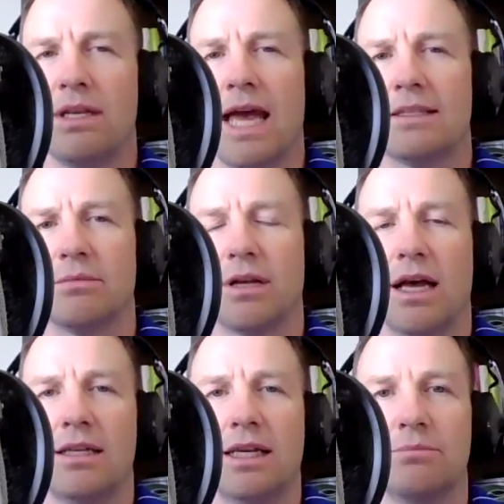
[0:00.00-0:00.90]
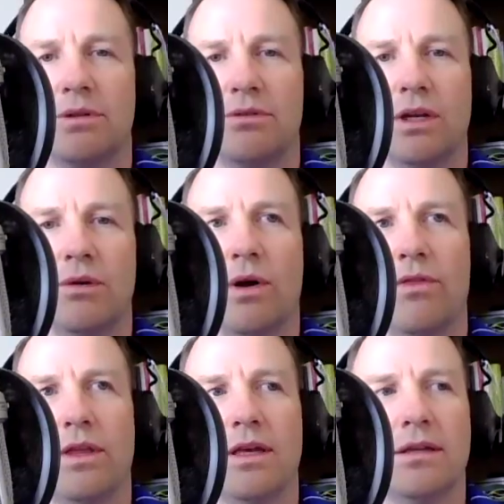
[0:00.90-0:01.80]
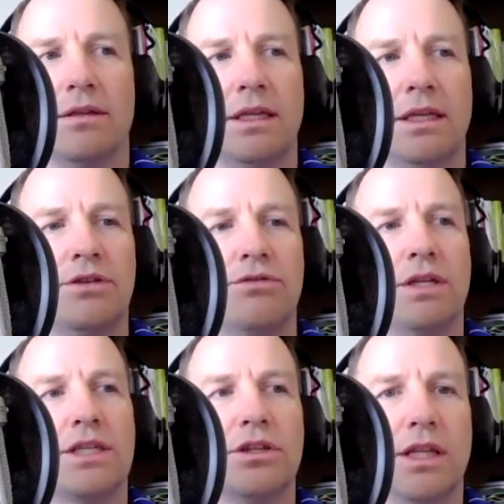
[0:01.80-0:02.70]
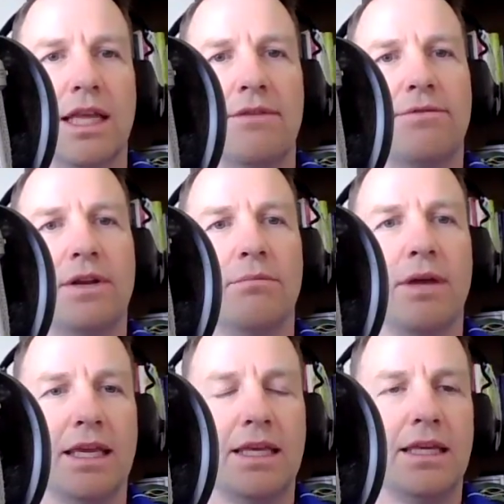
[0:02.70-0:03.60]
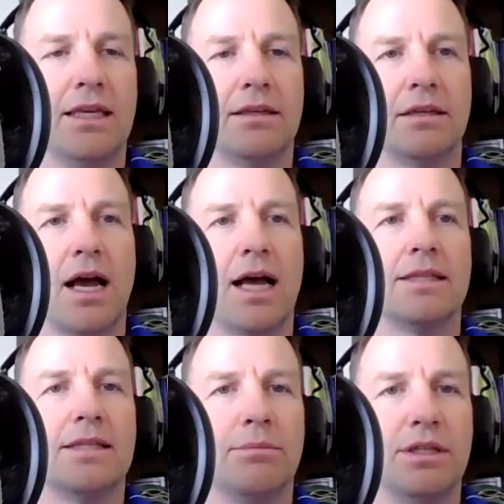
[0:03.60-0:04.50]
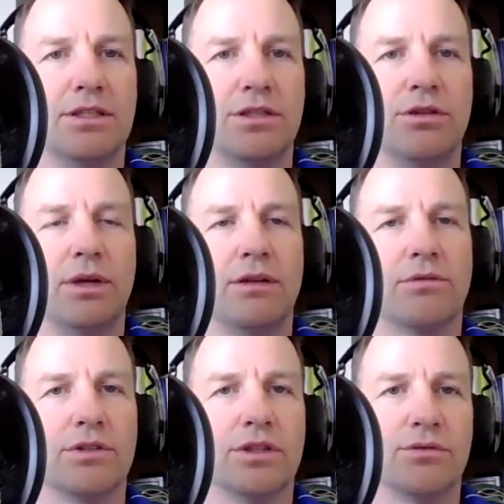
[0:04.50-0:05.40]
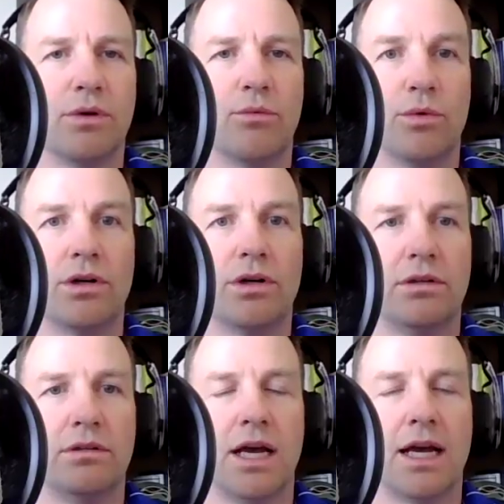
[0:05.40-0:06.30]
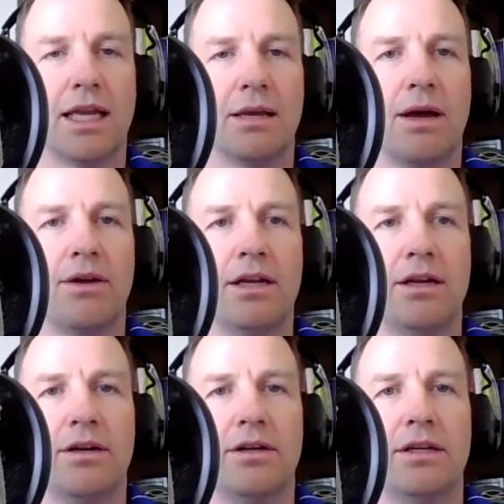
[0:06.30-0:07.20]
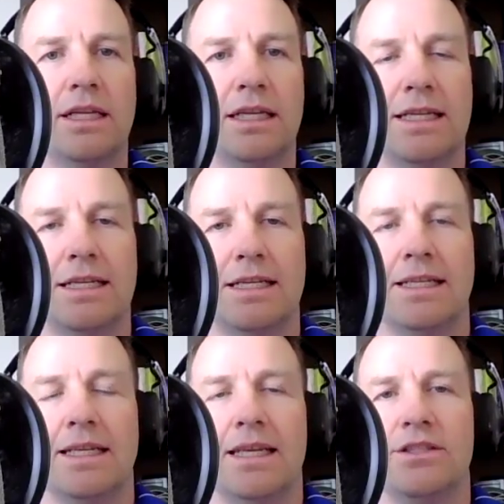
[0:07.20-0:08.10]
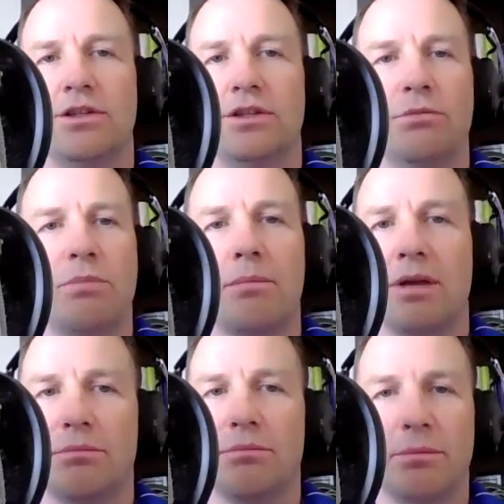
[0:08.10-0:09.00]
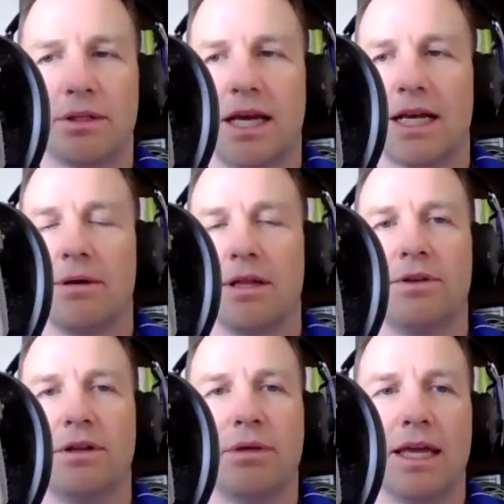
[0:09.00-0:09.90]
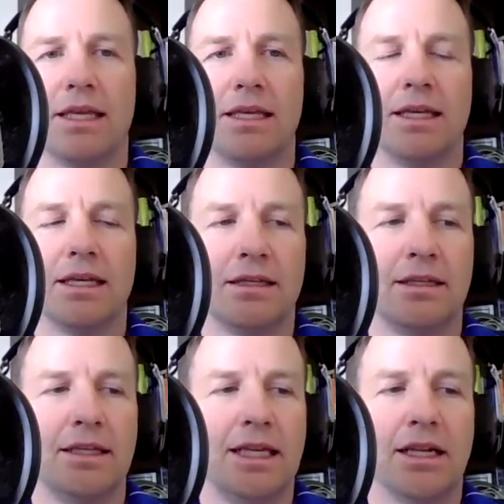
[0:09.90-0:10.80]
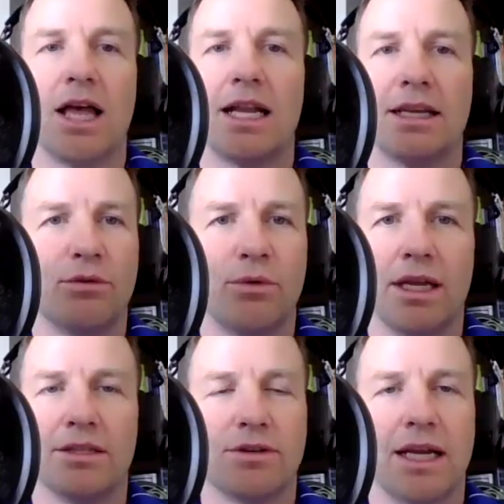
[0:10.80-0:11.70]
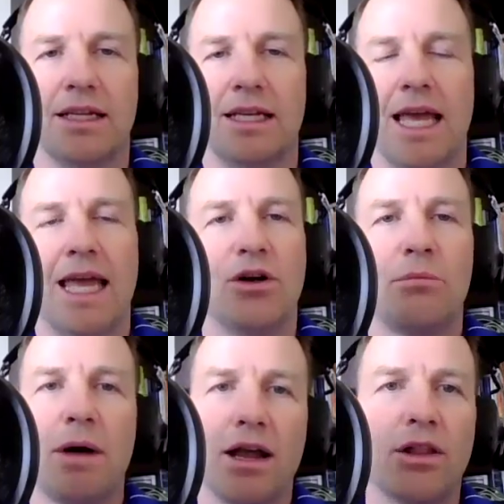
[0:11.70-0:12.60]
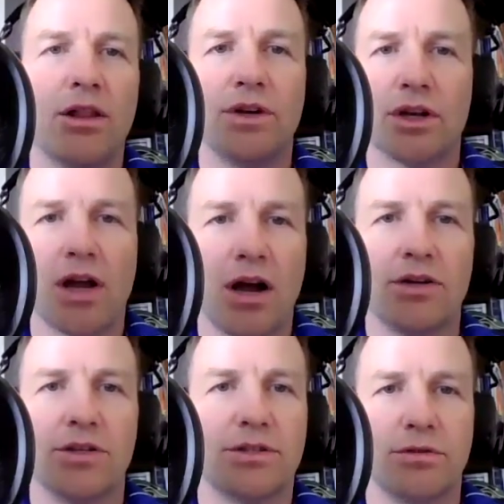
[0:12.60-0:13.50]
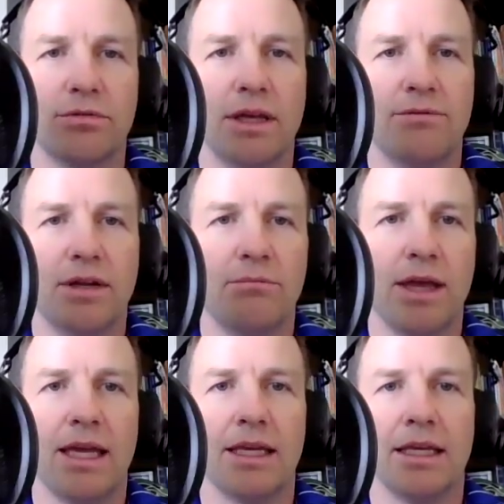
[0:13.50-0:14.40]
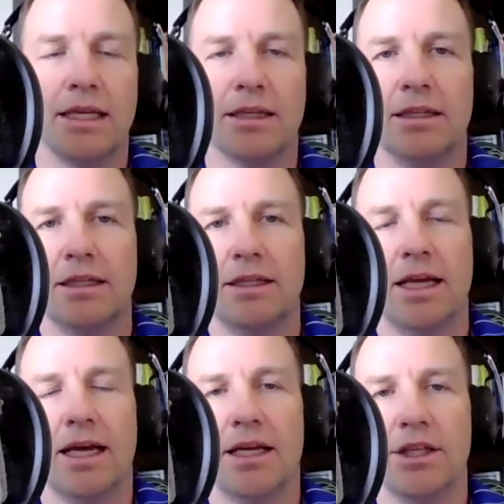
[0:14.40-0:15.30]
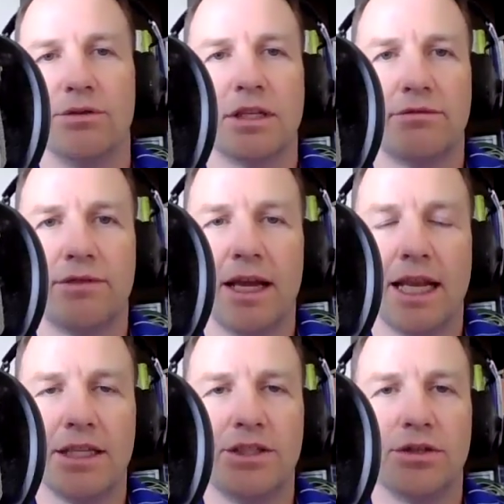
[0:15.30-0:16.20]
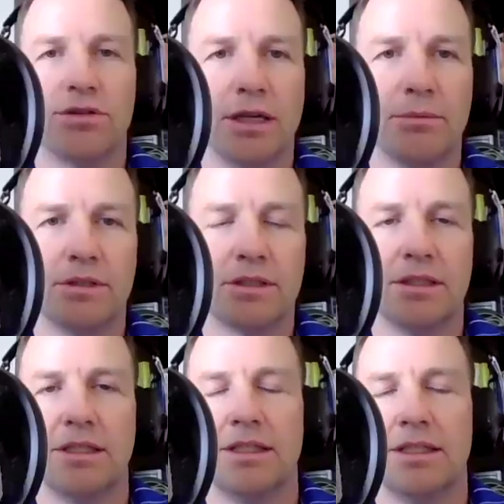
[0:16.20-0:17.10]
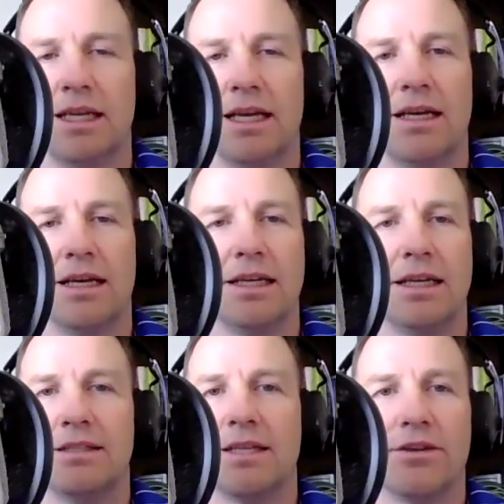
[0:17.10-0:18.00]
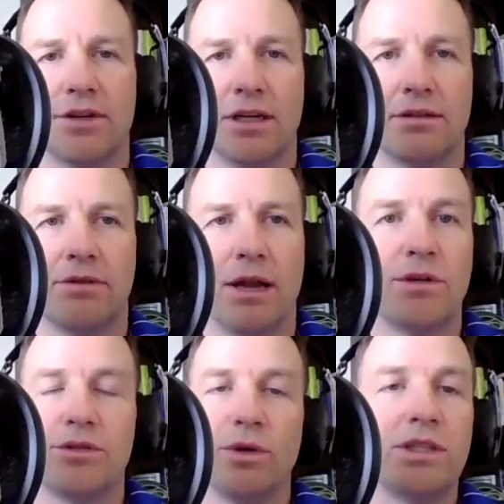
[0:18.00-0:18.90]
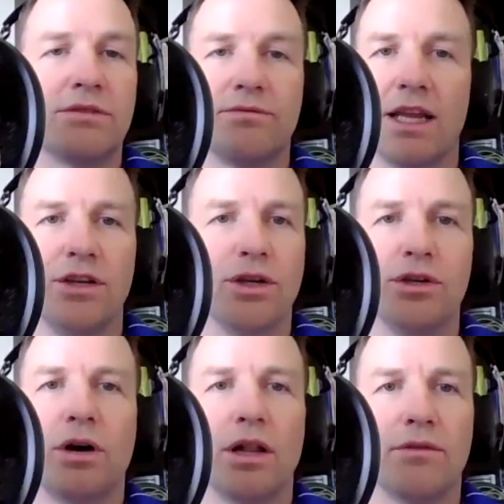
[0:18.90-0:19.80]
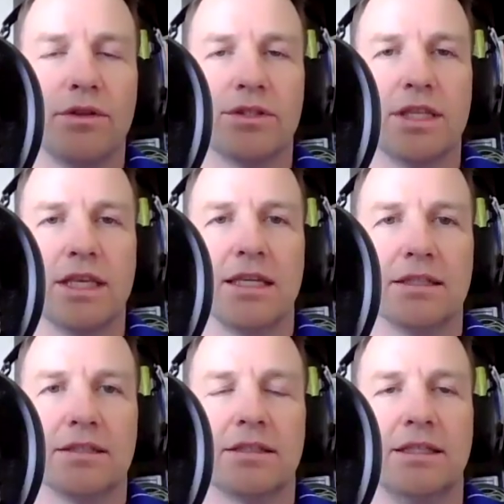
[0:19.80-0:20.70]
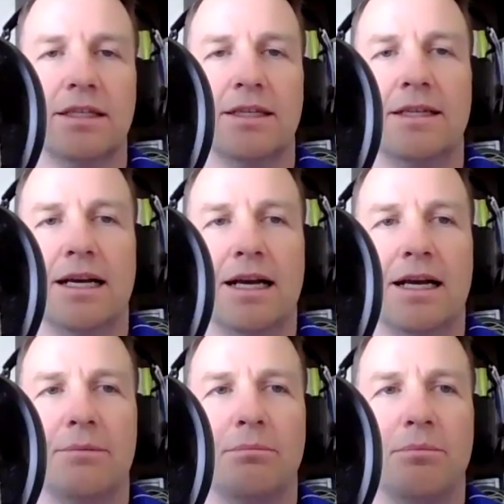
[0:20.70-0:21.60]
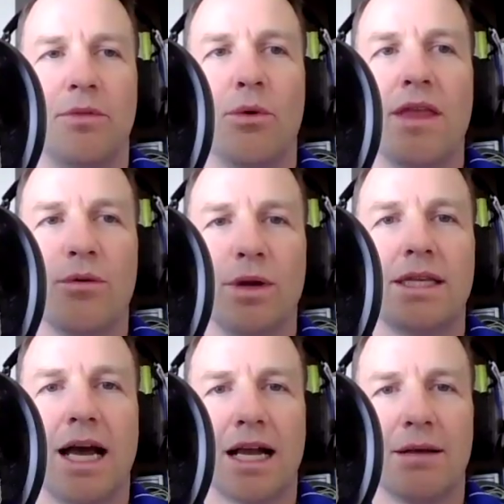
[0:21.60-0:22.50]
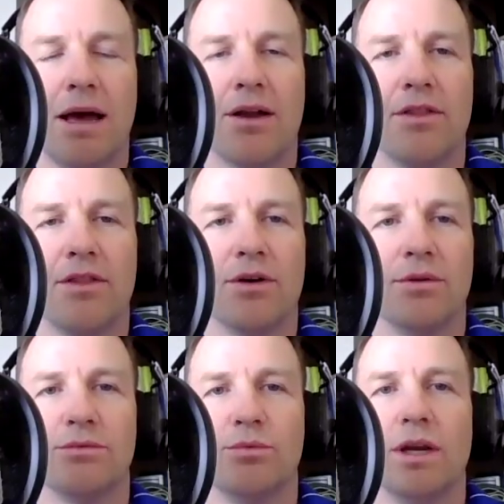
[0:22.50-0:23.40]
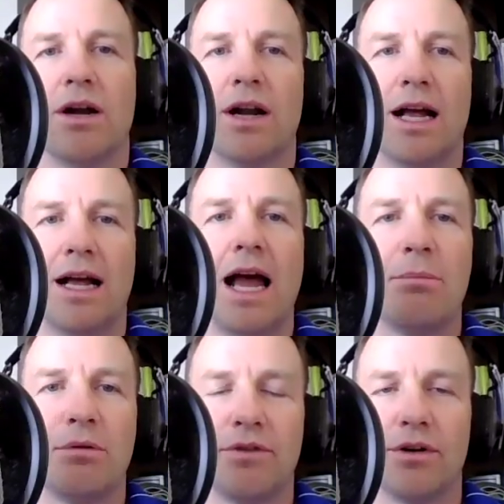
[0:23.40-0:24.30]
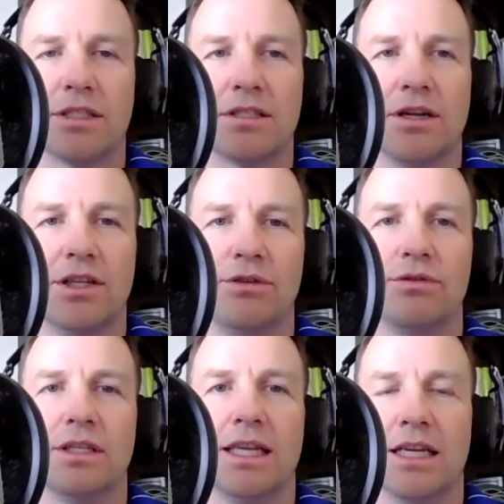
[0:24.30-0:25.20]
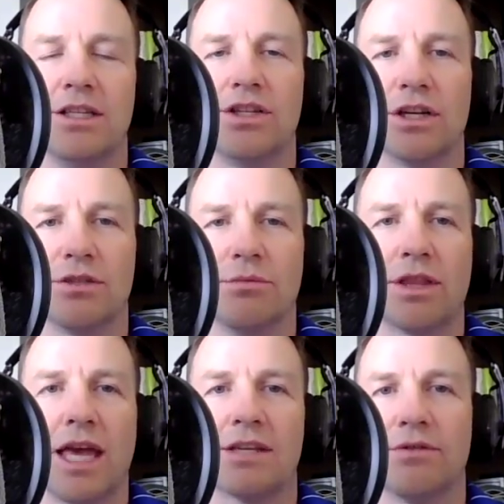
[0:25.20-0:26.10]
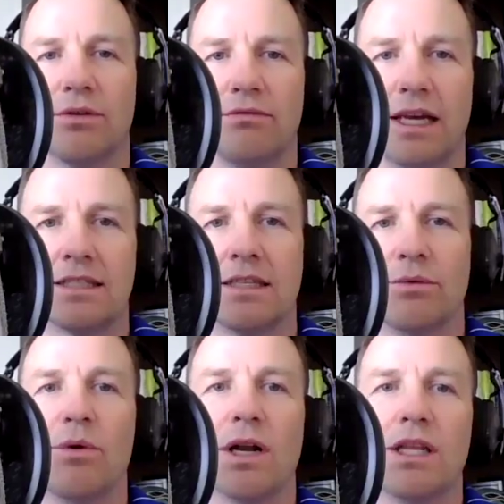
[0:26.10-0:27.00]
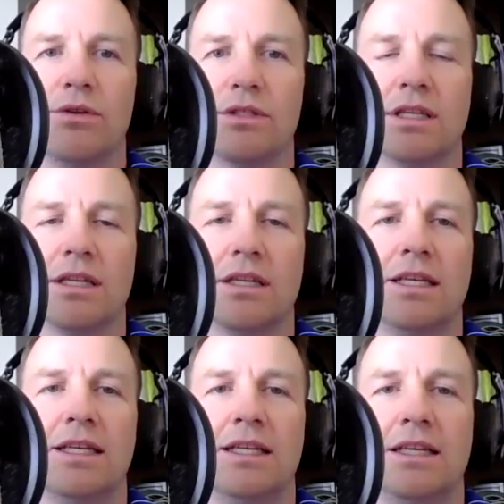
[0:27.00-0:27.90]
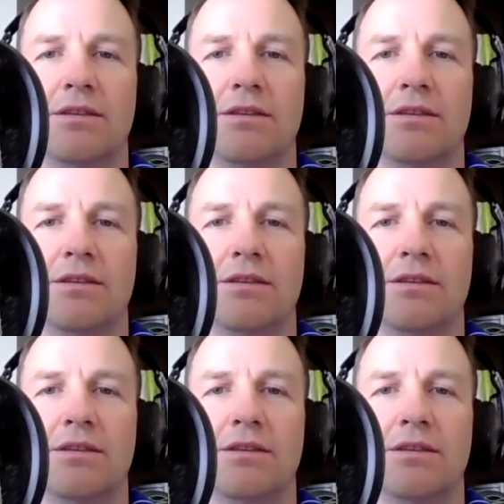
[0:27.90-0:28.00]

maybe to add some context between what the traditional infinite banking concept is doing versus what we're talking about here is you, you probably hear people talk about infinite banking and in a lot of different ways, right? Hey, go buy all of your cars through infinite banking, uh, use it to finance your trips, uh, etc. Right? Which which is fine. You can do all of those things, uh, the way that we talk about it, though, is we are hyper focused on using it in conjunction with cash flow investing. We want to use it